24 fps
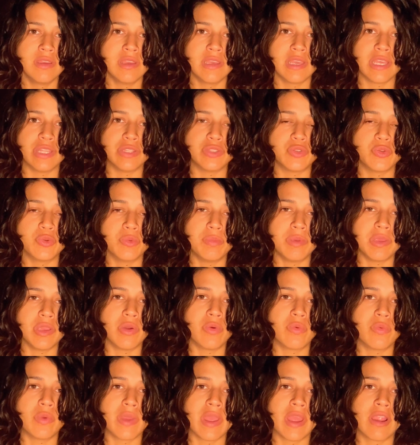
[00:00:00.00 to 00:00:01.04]
and to be
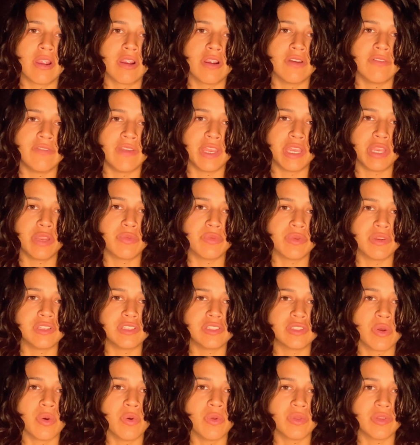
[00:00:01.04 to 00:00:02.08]
aware of any
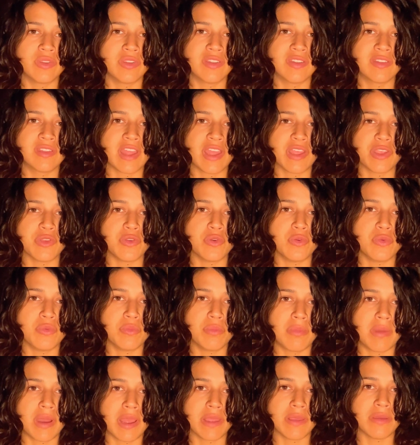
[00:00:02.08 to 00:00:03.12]
results that you
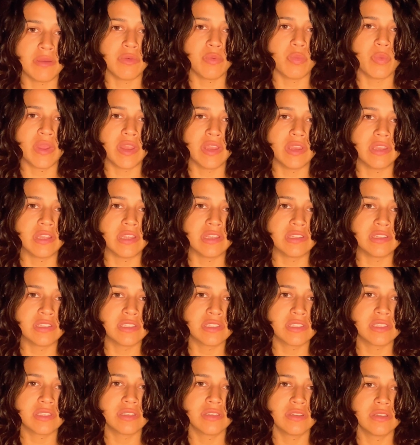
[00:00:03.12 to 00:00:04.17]
might
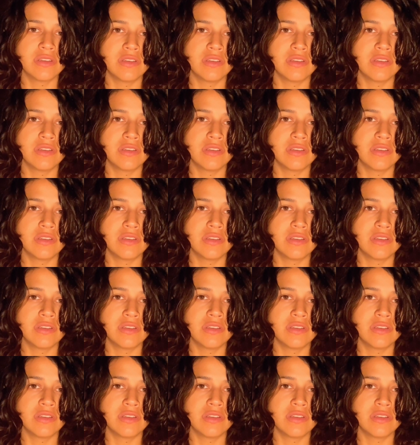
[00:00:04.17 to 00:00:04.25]
witness,